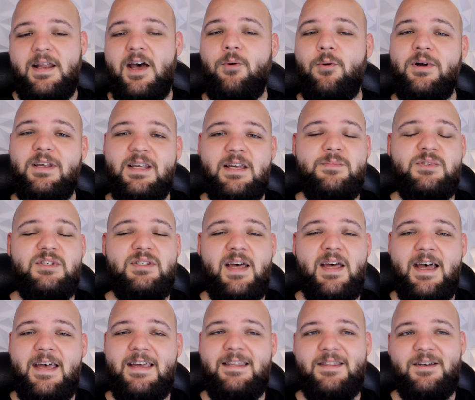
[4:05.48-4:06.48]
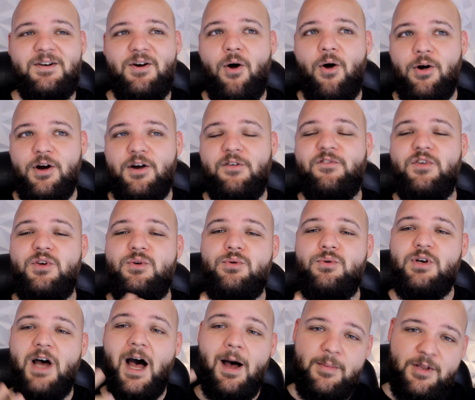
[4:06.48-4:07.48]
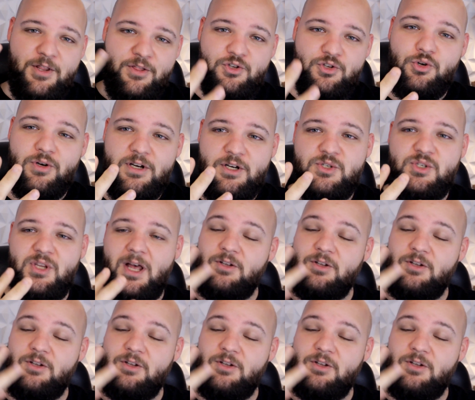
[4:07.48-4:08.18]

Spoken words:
Now when it comes to diet, there are a few common triggers.